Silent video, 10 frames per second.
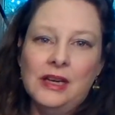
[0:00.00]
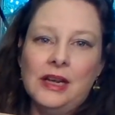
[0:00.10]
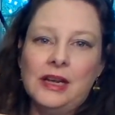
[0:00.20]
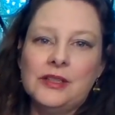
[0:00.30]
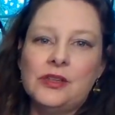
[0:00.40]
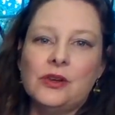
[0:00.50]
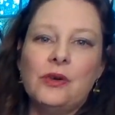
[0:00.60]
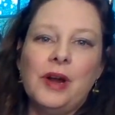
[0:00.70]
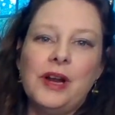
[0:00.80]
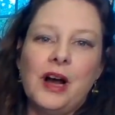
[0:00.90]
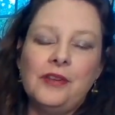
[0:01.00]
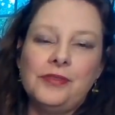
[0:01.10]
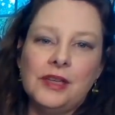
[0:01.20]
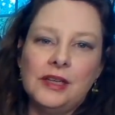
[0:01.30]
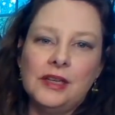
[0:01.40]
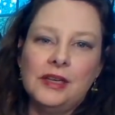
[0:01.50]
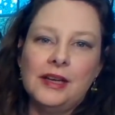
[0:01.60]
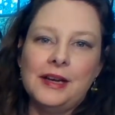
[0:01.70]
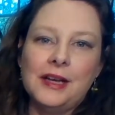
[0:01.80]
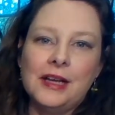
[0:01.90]
And so quite often,
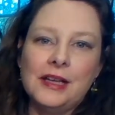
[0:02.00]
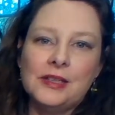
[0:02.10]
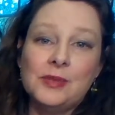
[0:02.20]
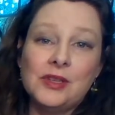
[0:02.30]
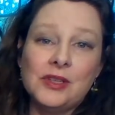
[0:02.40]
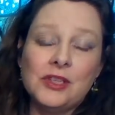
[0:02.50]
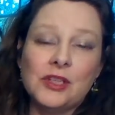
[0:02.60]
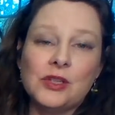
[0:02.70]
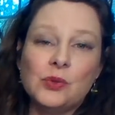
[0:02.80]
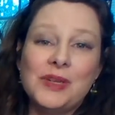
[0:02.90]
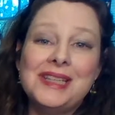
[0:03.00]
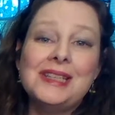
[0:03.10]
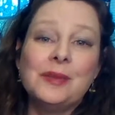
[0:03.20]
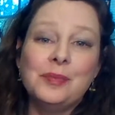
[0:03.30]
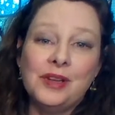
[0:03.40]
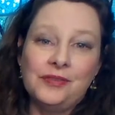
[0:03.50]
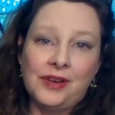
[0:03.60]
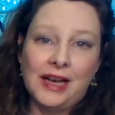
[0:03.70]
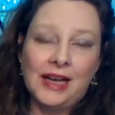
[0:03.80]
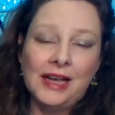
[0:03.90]
as musicians, we
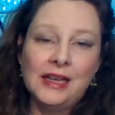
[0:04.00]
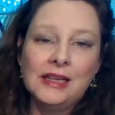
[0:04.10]
simplify